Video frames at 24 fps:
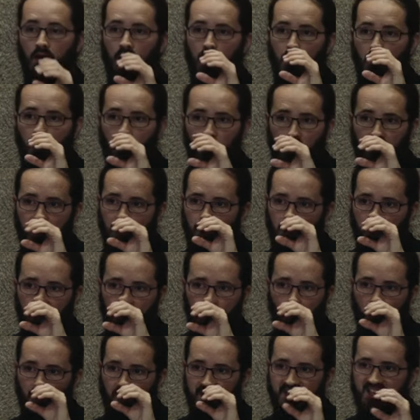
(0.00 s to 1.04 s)
looking
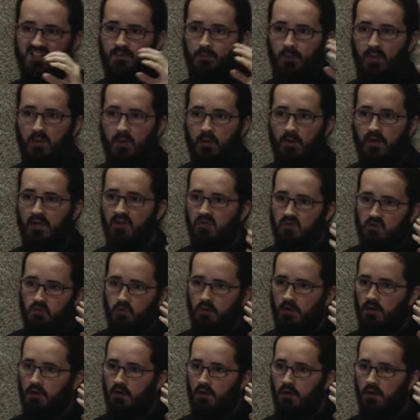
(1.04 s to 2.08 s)
for a
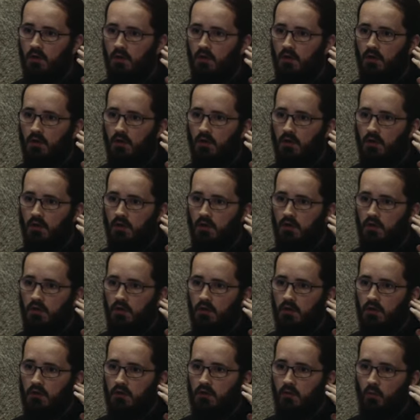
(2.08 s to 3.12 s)
spiritual
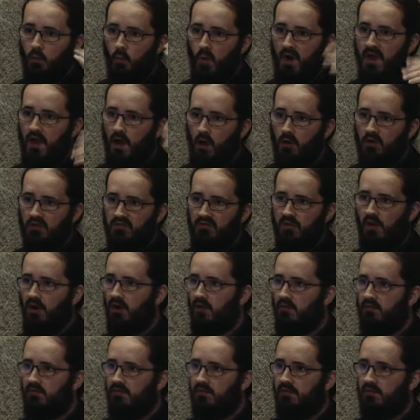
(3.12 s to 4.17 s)
way out of
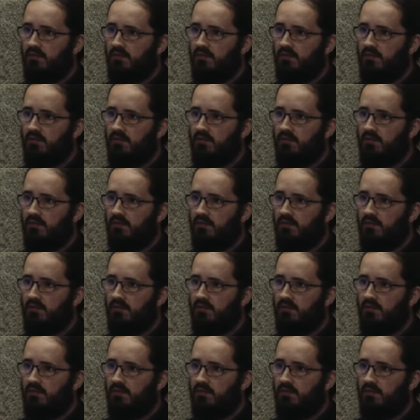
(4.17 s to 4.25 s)
life.